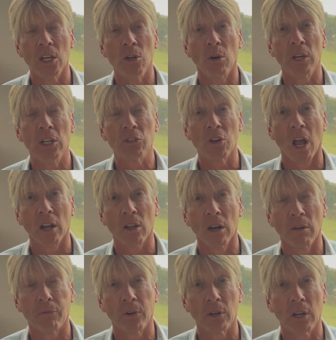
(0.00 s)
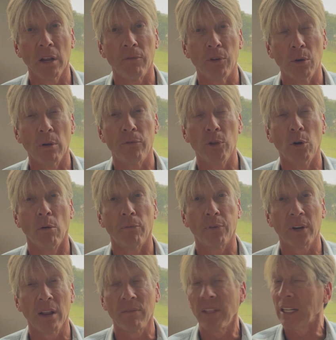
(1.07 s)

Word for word: you know, he's not going to forgive you if you don't forgive.